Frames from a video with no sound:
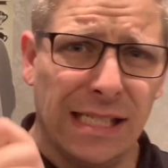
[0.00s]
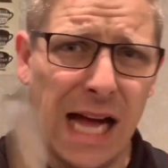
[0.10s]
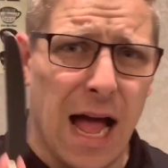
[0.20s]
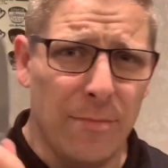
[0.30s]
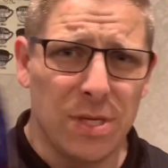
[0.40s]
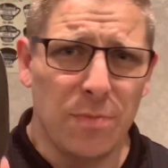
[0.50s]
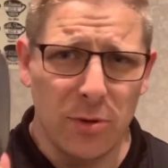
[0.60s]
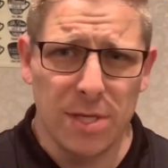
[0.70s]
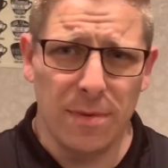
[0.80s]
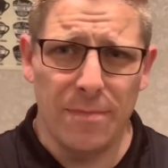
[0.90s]
I'm
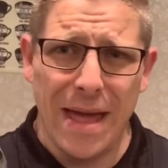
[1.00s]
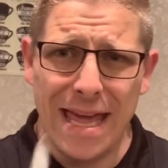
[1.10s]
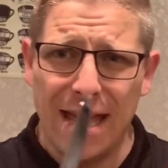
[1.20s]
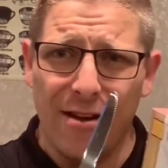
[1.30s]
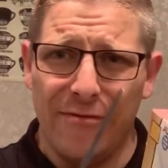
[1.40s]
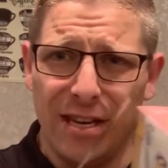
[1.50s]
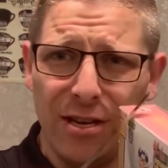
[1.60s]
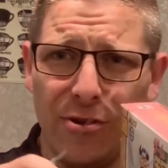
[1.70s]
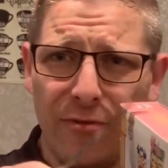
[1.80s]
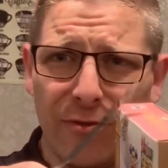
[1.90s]
supposed to be making a
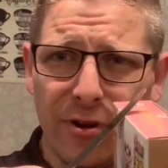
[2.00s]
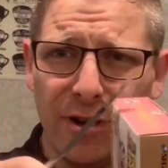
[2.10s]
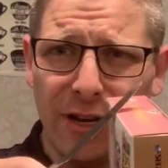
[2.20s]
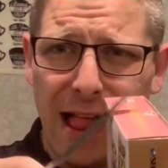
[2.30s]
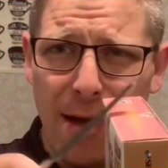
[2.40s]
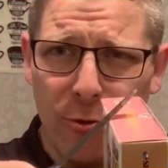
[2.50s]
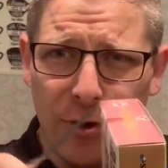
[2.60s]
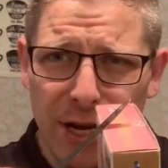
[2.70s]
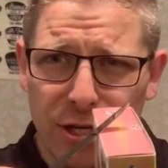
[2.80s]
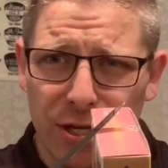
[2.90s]
video for a
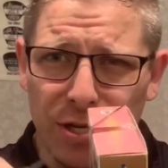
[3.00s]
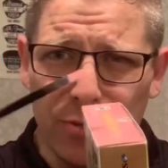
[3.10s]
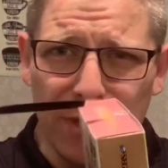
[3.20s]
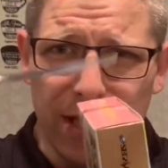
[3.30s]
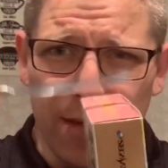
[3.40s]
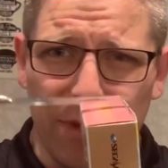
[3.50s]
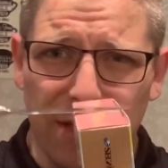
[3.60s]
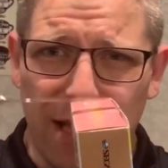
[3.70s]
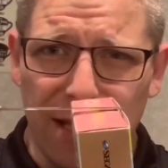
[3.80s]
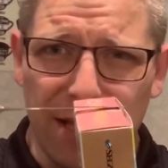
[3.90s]
collaboration doing something
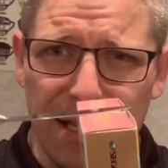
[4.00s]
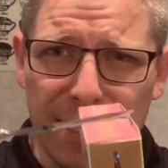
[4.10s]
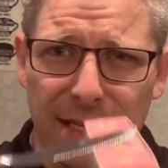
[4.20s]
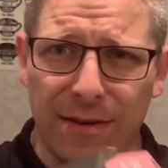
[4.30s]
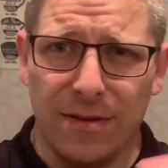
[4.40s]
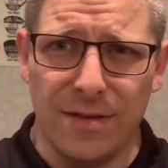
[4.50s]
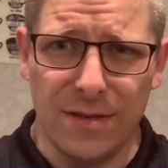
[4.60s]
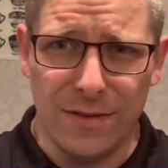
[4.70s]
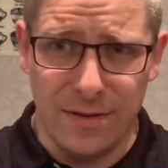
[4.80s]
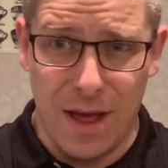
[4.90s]
like this, and
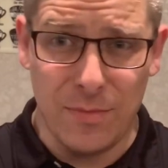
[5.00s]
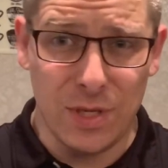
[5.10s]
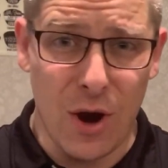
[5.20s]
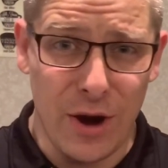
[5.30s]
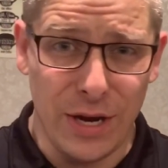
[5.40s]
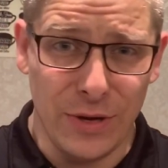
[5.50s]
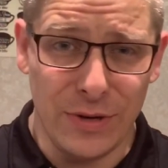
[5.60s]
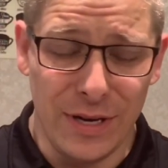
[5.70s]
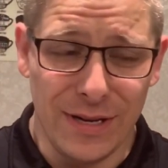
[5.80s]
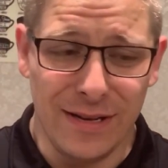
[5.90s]
I'm sorry,
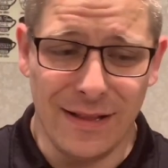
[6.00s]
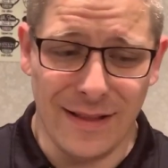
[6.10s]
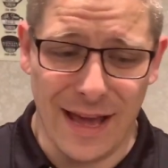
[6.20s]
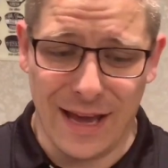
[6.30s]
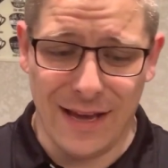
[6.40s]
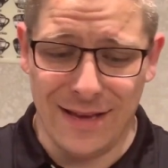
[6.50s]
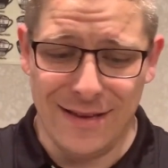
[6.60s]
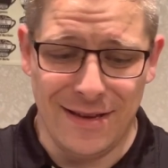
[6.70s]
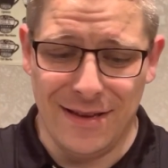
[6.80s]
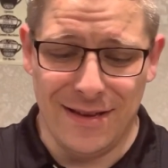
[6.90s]
dude. Like,
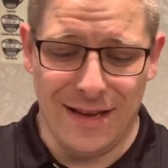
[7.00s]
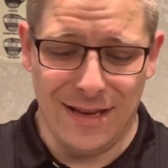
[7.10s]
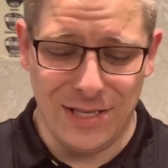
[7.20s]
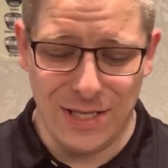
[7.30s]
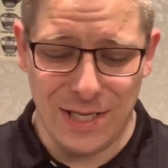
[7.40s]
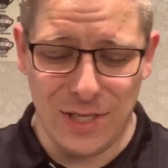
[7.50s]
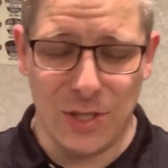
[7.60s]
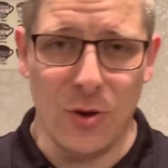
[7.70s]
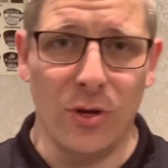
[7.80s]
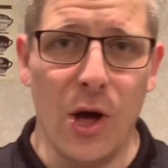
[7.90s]
it just sits
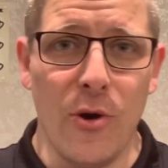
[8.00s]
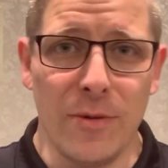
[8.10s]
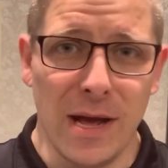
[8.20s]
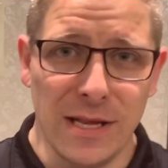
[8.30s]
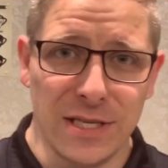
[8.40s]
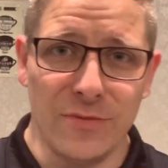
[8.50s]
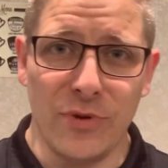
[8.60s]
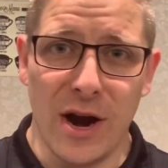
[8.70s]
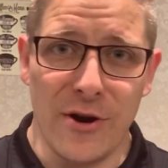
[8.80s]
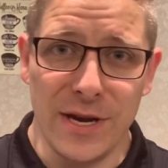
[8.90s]
so low on my list of
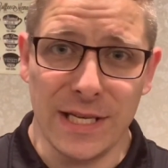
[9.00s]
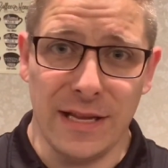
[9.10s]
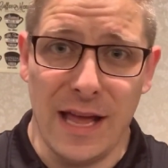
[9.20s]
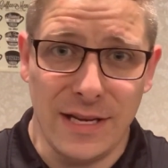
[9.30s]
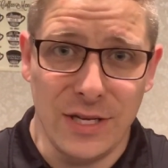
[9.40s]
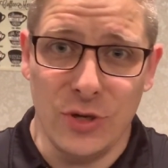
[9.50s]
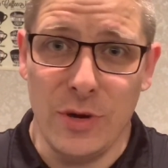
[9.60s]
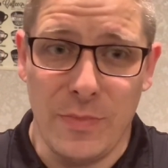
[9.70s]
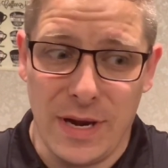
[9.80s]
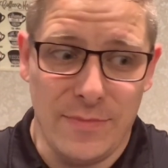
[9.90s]
priorities. I'd like to do
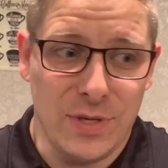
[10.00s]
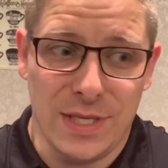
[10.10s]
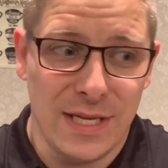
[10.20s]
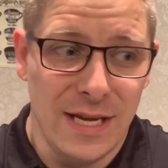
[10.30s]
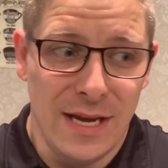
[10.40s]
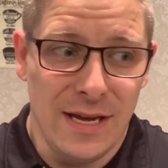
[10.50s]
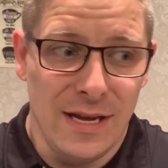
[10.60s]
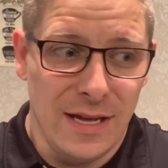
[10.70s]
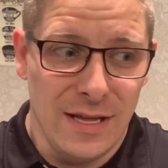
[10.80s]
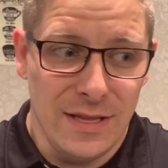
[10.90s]
it, but
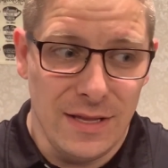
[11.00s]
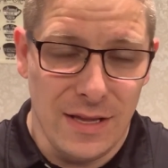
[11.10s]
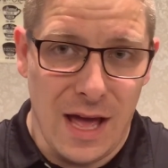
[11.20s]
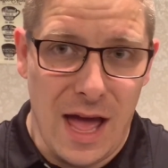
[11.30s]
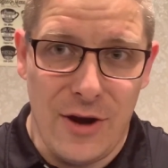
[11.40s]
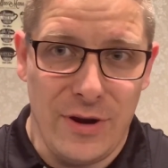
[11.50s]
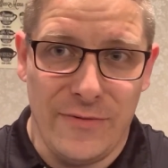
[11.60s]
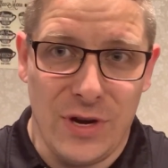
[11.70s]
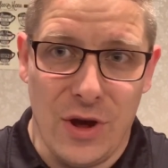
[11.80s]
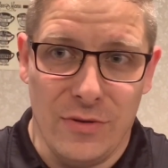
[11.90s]
I don't
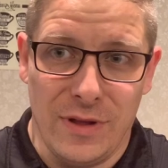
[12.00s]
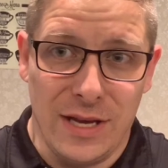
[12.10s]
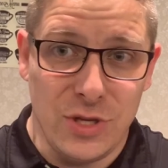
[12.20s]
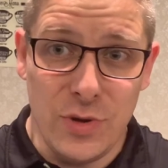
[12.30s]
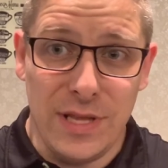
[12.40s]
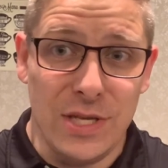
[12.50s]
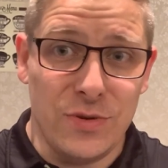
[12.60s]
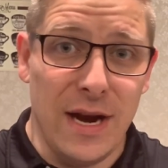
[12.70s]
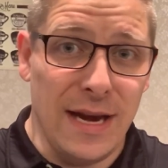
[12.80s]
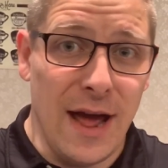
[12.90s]
even know. Like, doing this
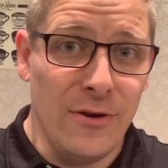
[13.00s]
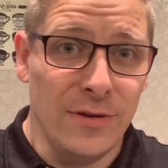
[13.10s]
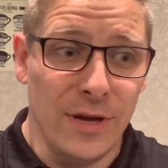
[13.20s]
right now,